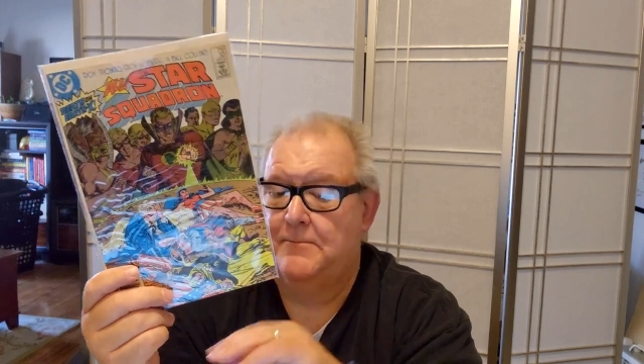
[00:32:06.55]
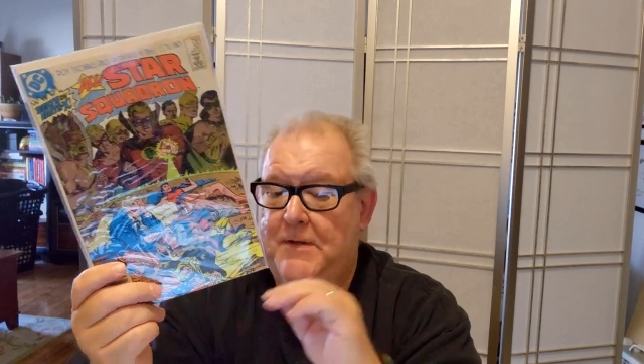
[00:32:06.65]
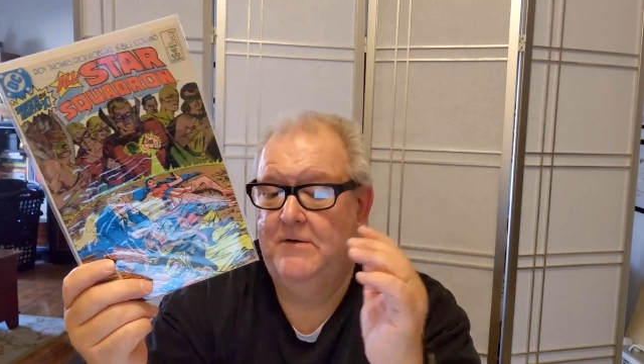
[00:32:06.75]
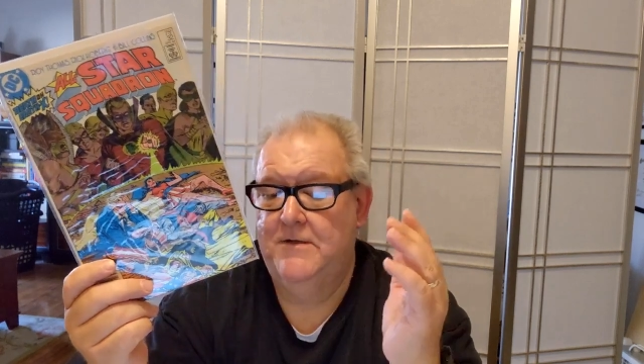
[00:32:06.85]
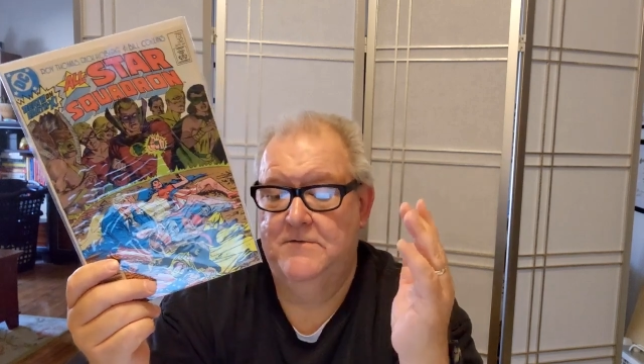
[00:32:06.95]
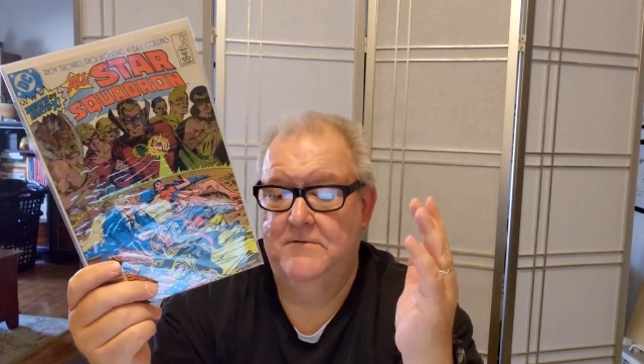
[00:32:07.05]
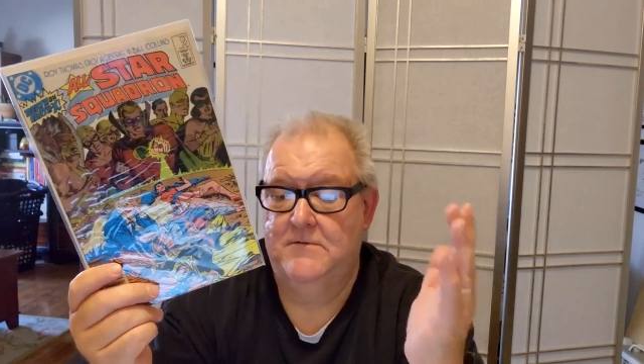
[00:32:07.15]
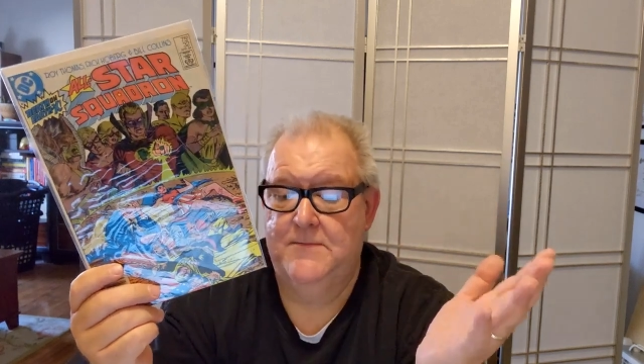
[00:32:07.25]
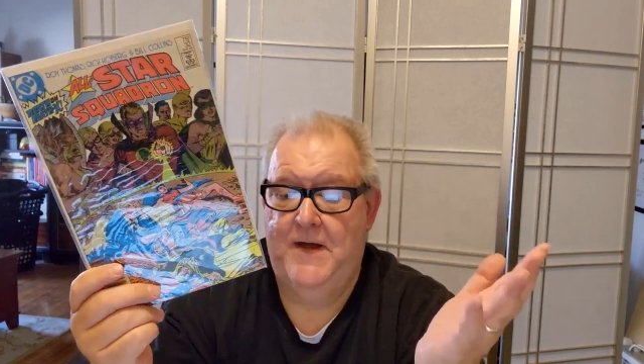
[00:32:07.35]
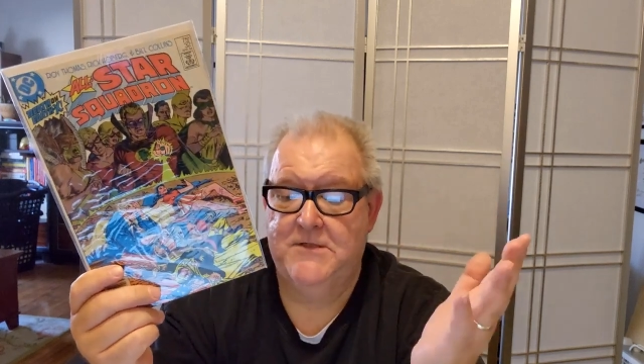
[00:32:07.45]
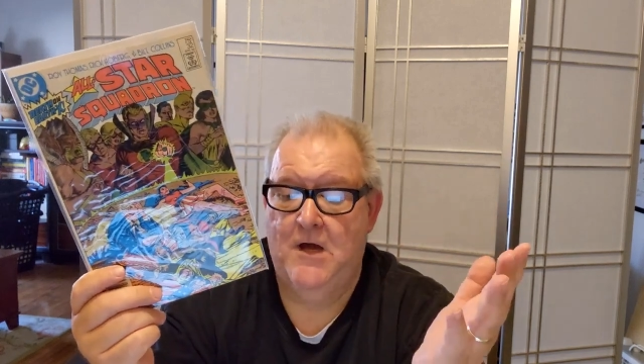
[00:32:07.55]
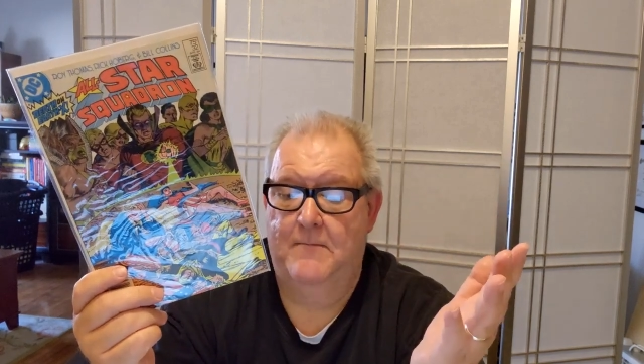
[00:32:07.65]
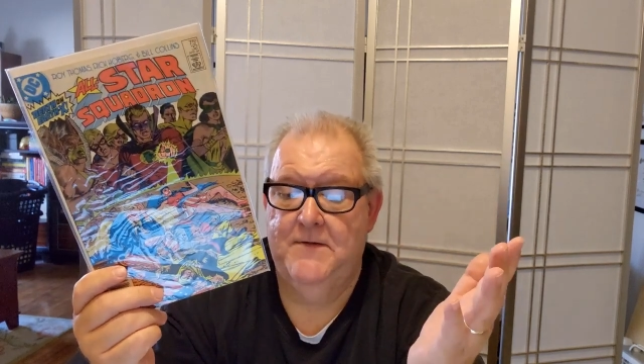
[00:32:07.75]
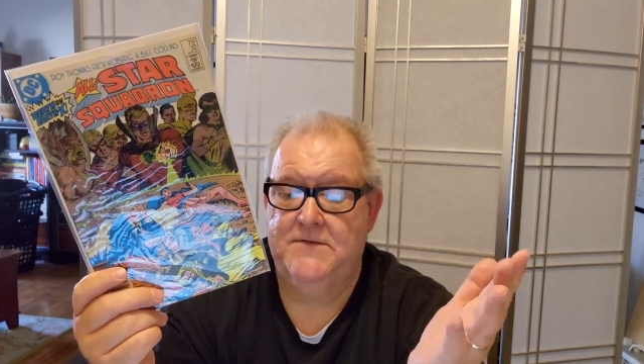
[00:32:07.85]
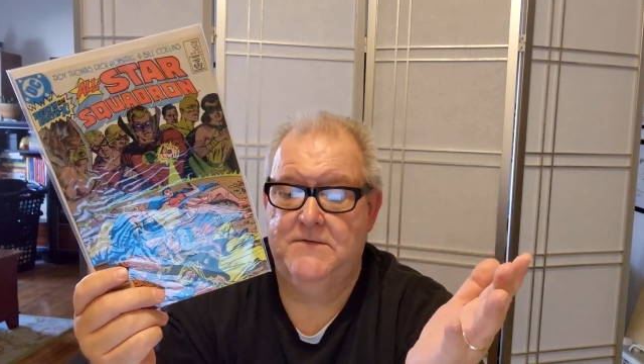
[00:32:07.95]
appeared in Smash
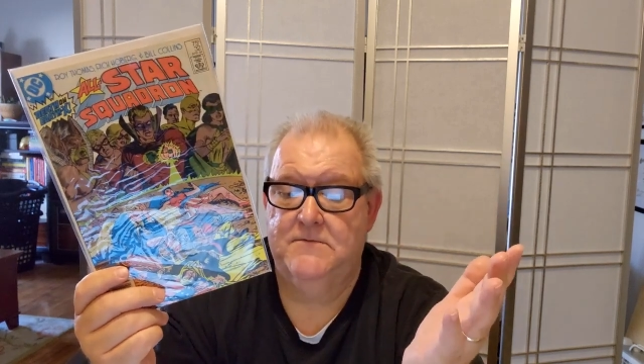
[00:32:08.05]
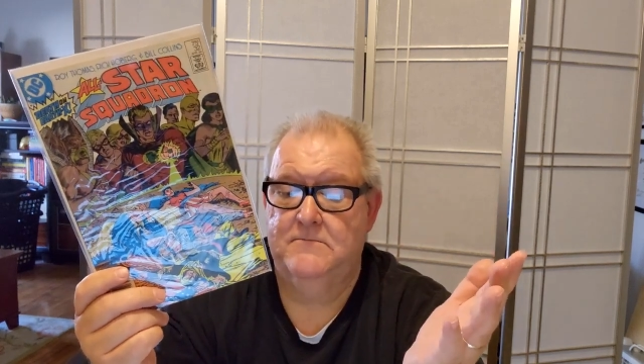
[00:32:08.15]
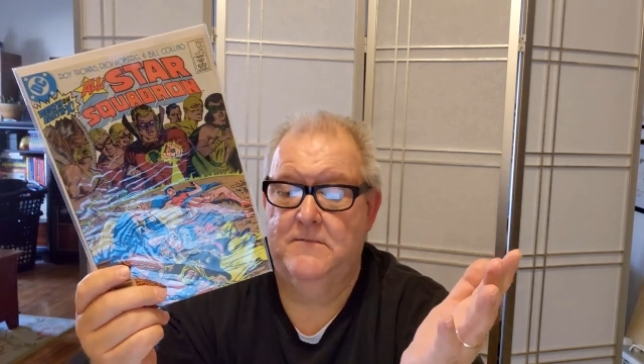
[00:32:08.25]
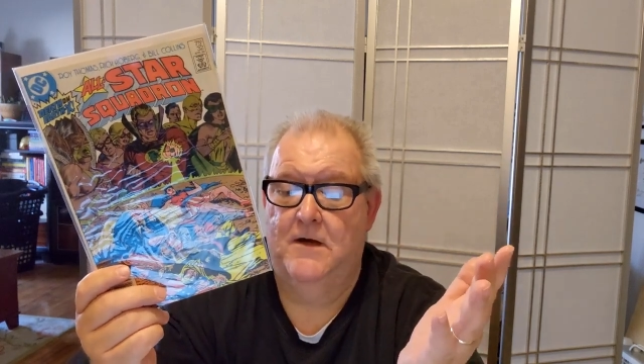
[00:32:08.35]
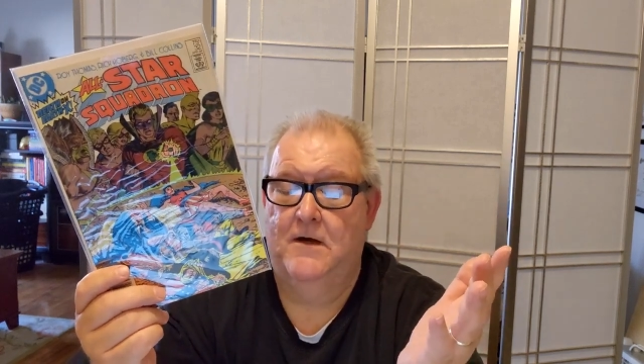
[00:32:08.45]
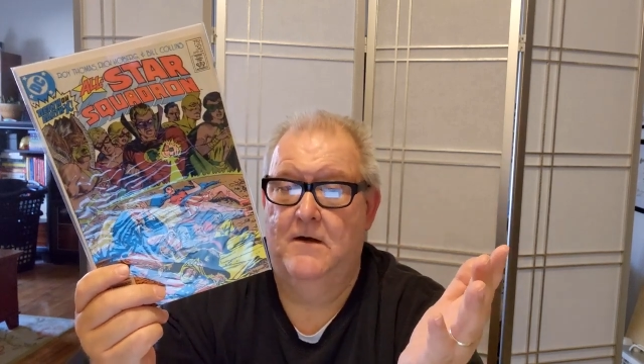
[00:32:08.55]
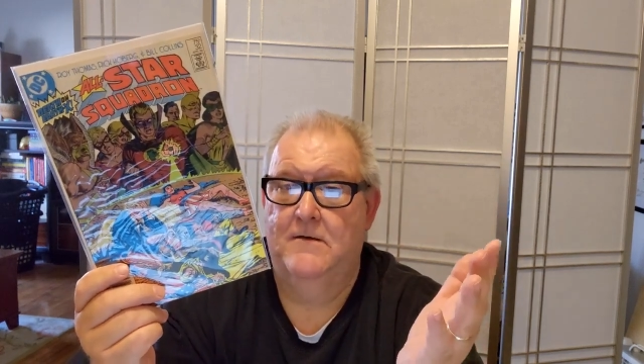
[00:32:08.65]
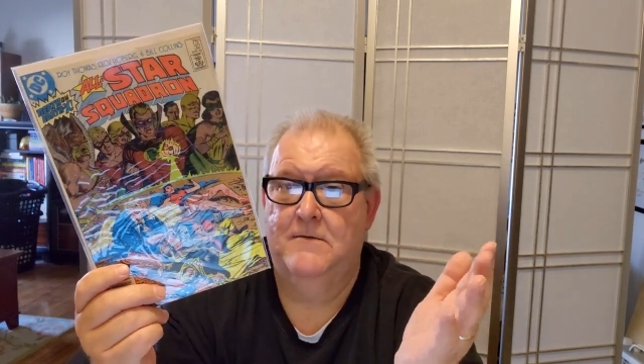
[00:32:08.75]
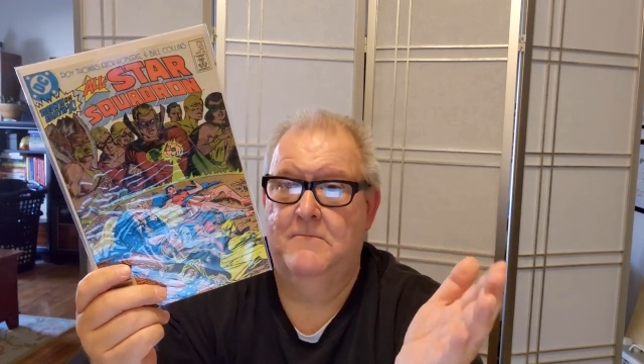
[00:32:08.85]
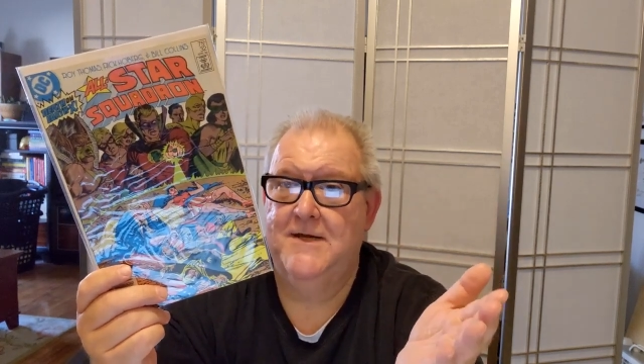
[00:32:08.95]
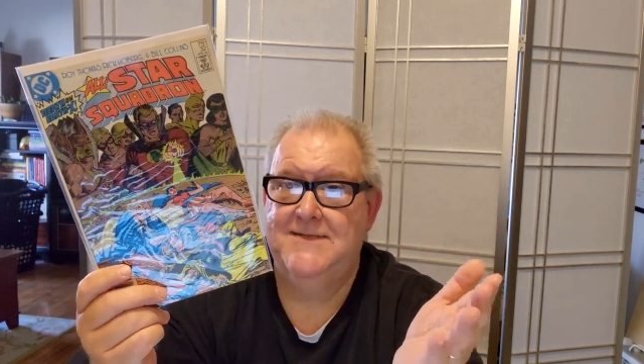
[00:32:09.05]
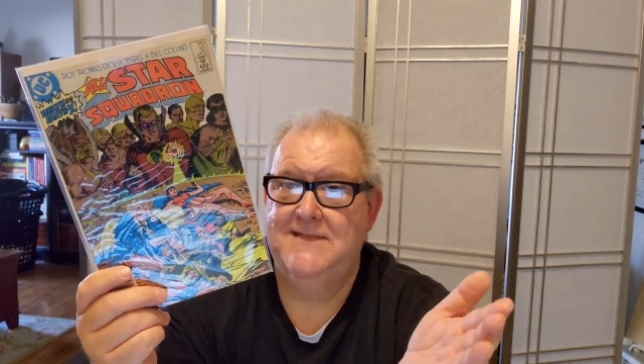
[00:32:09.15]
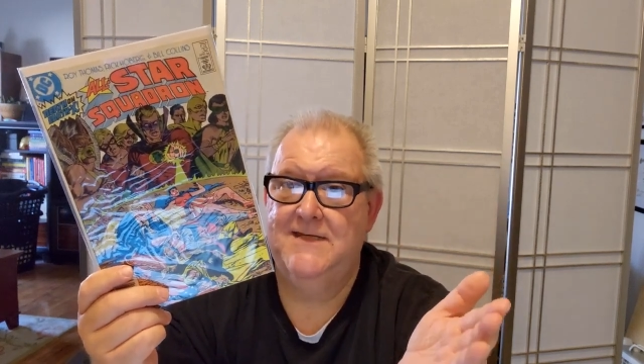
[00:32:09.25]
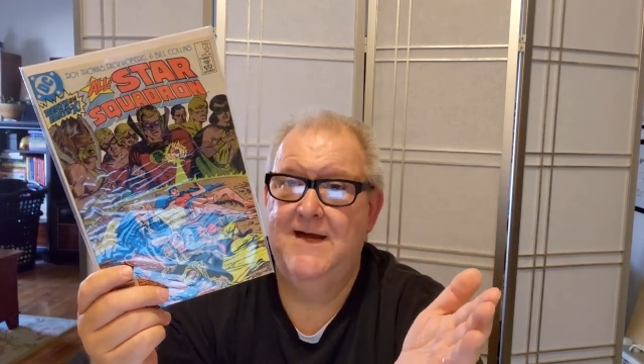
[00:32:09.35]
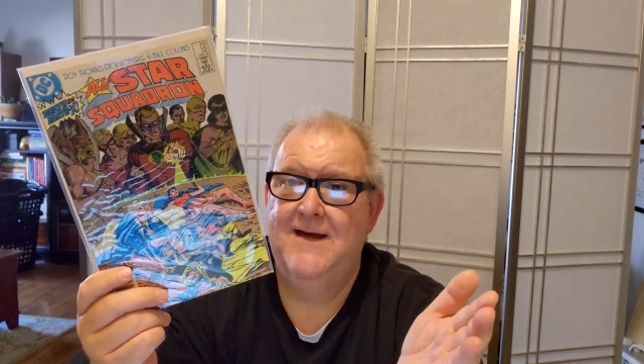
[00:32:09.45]
Comics number
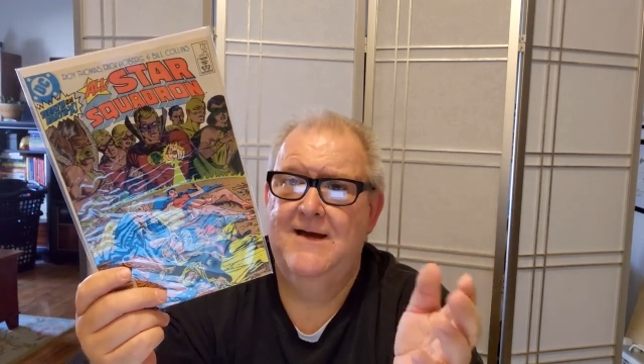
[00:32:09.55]
18.